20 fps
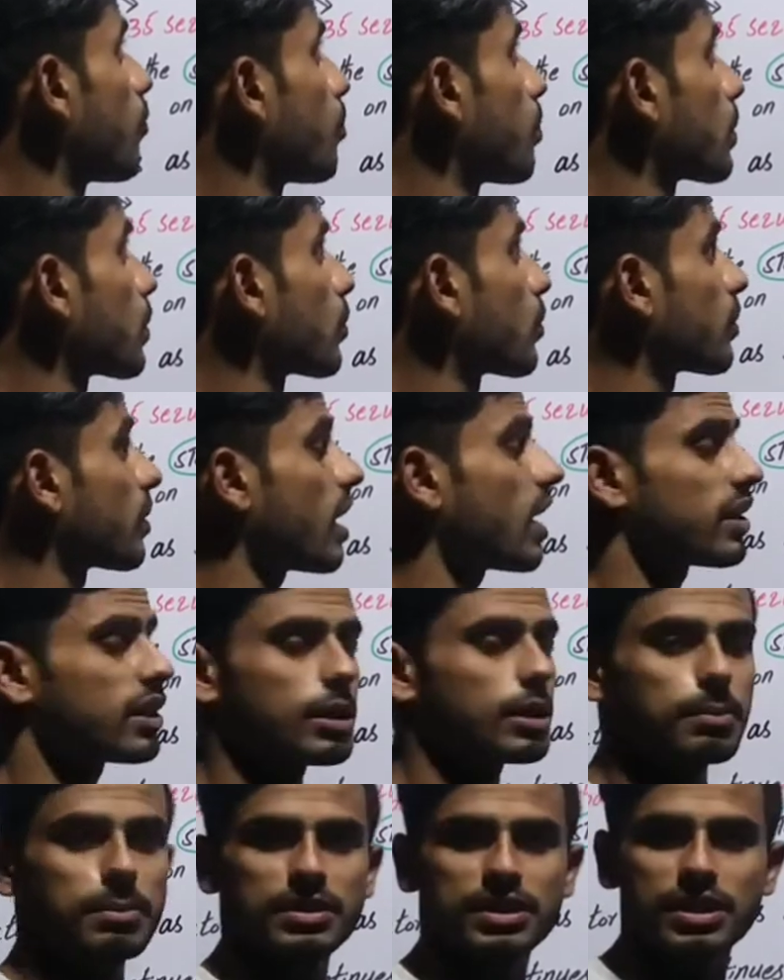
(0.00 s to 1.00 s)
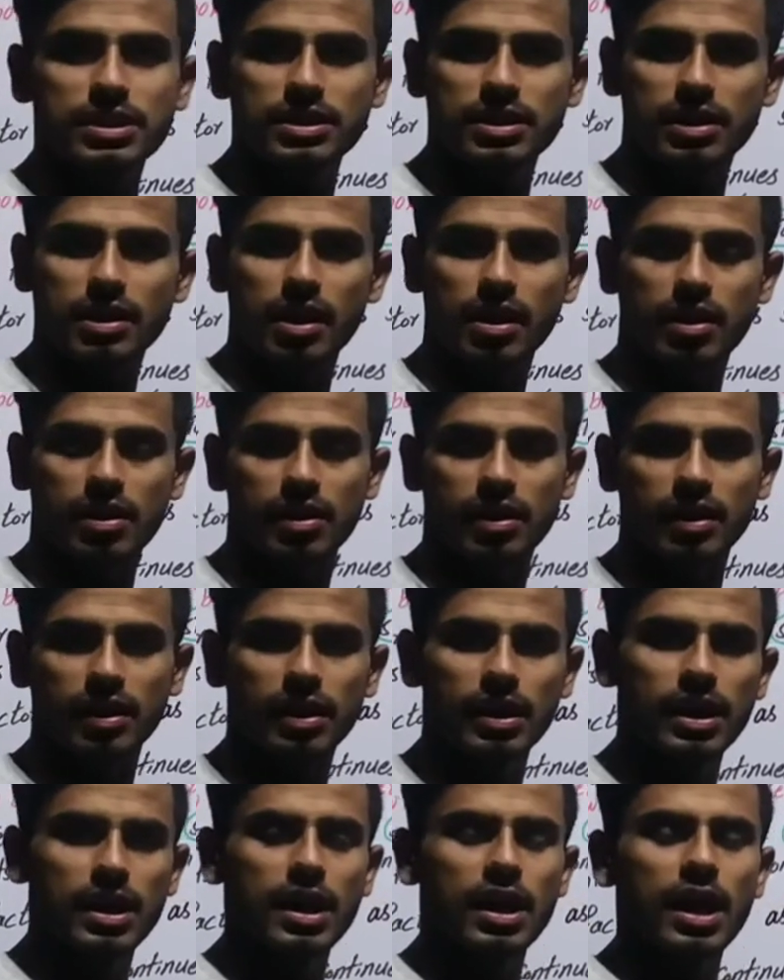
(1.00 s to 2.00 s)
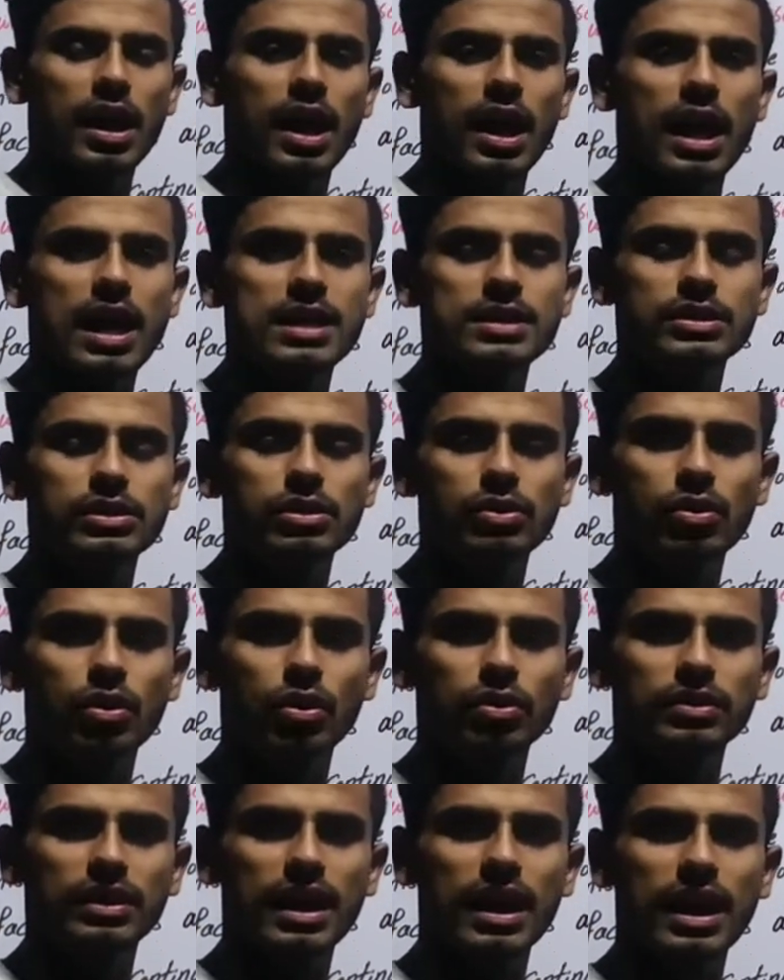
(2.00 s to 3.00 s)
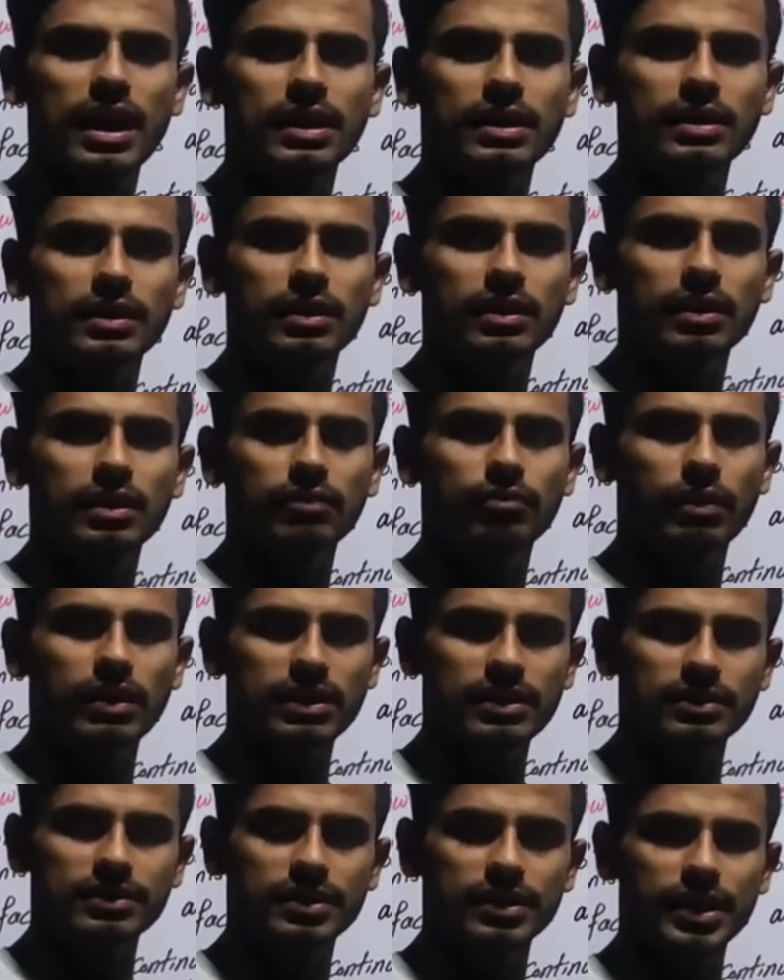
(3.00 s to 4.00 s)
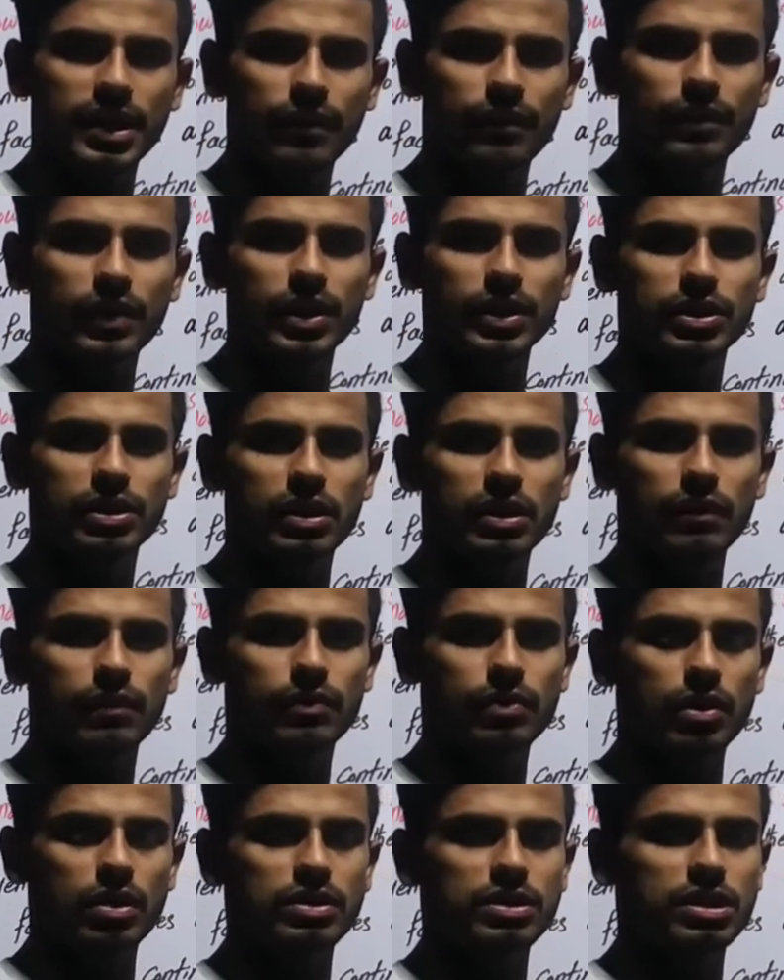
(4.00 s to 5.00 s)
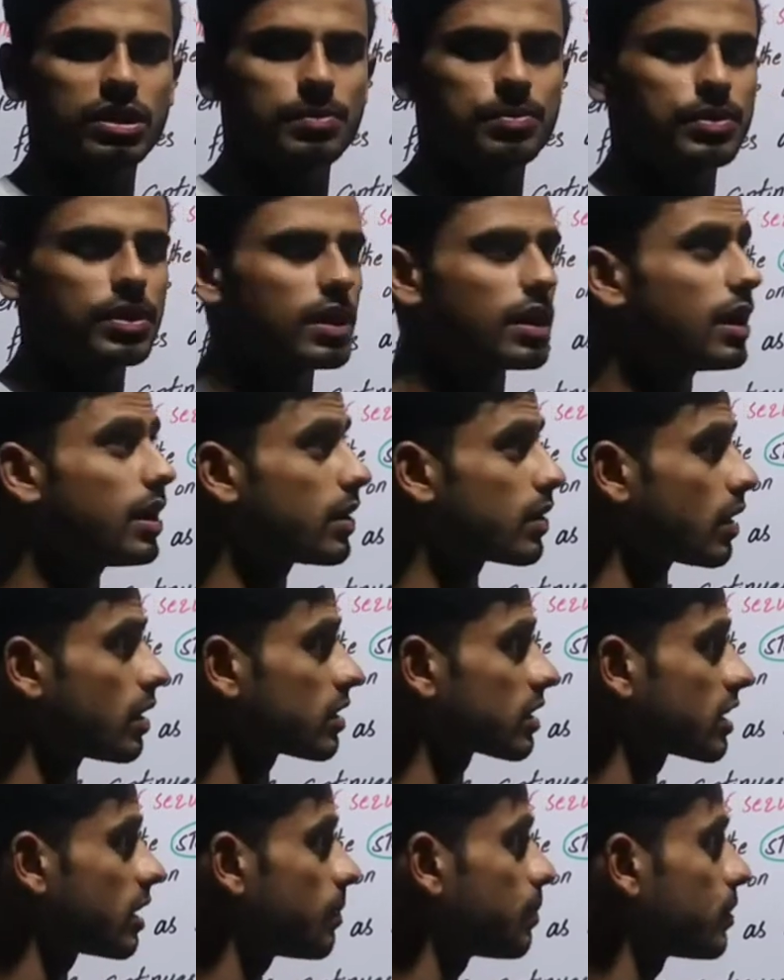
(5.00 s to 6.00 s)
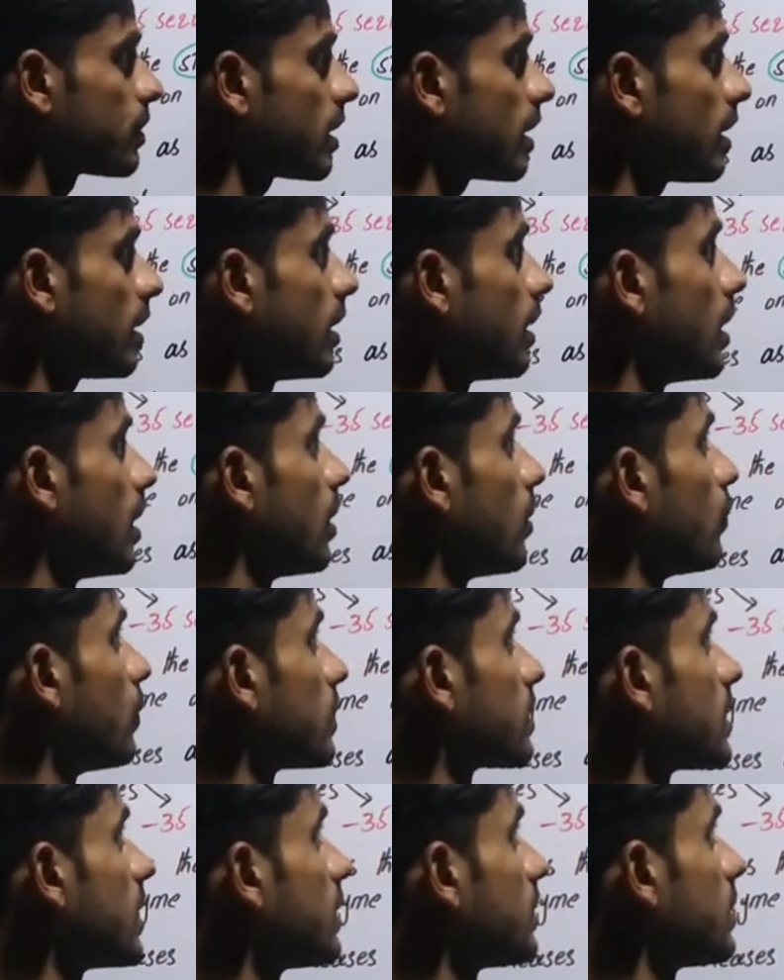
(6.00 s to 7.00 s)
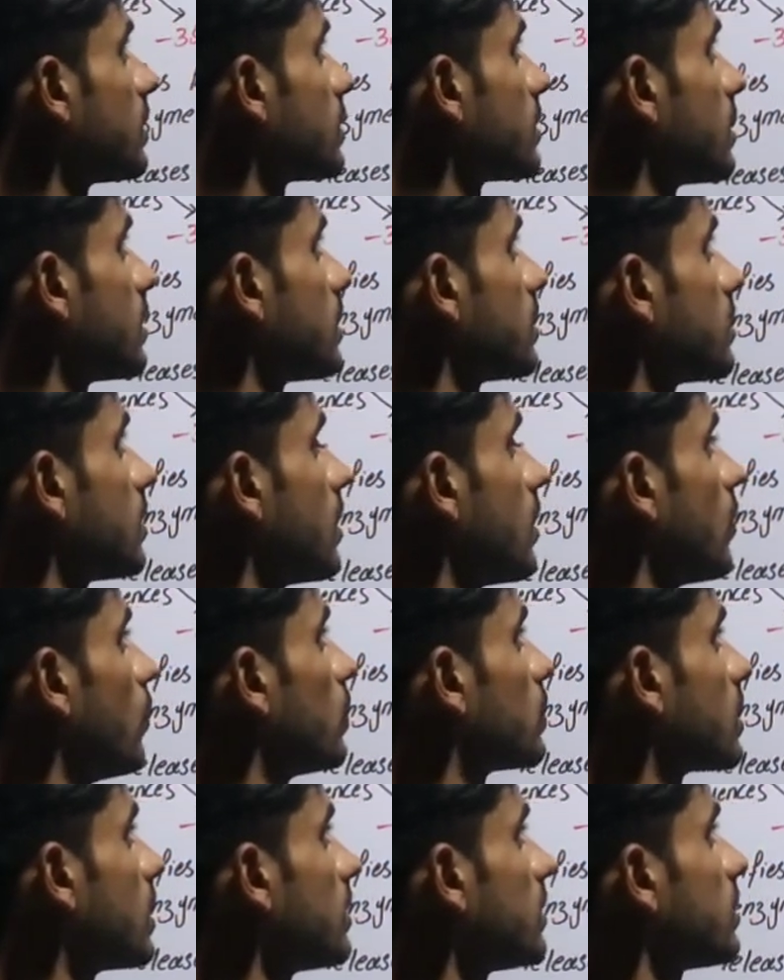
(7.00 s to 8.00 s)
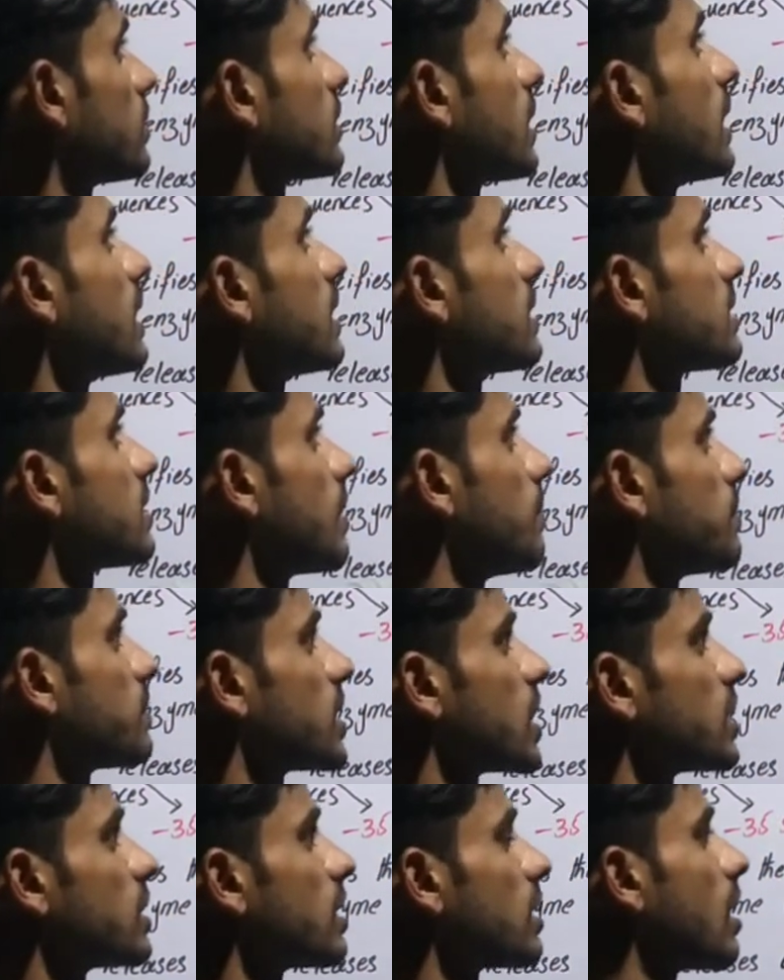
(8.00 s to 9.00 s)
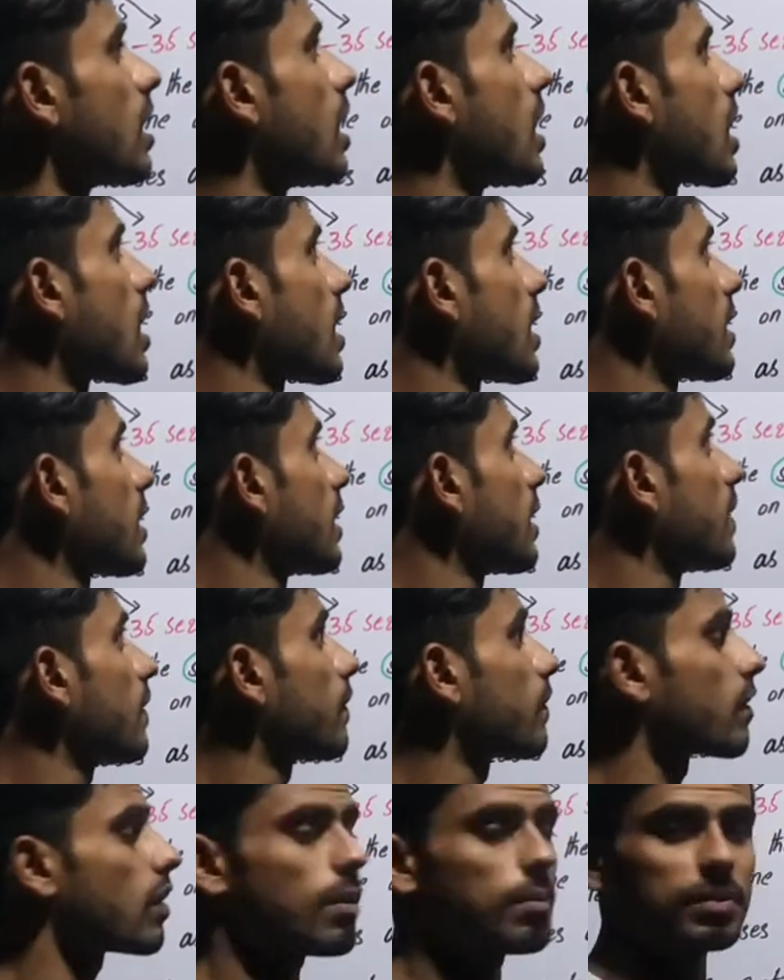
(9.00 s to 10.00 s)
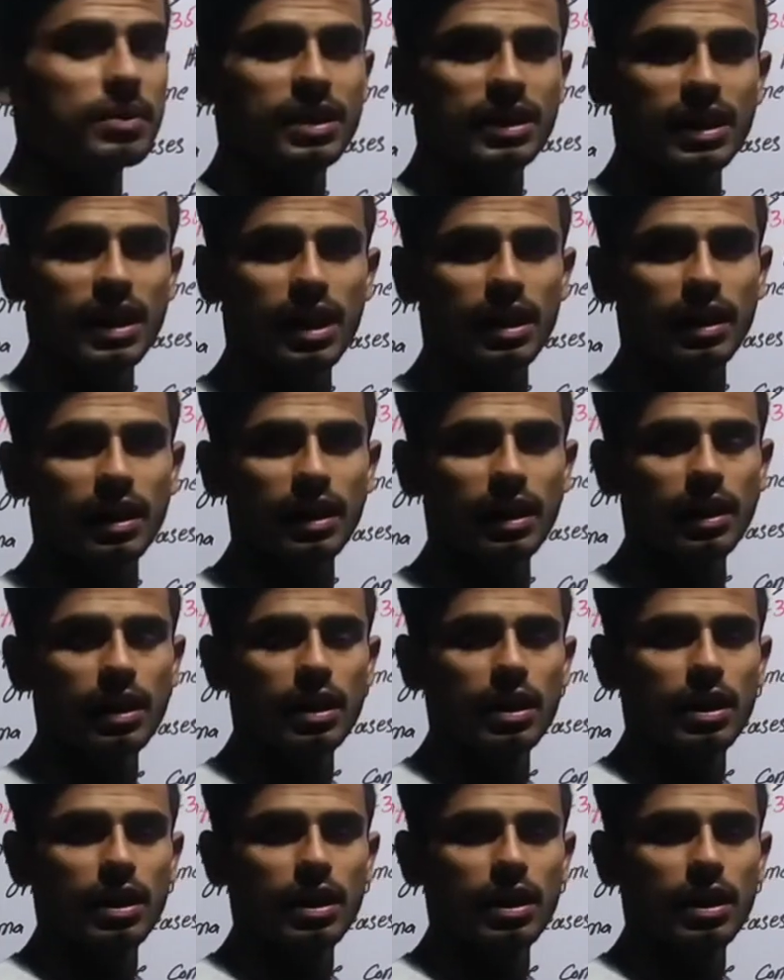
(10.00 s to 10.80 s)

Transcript: of prokaryotic messenger RNA as you know that uh, what is the definition of transcription in transcription we synthesize we synthesize the messenger RNA from DNA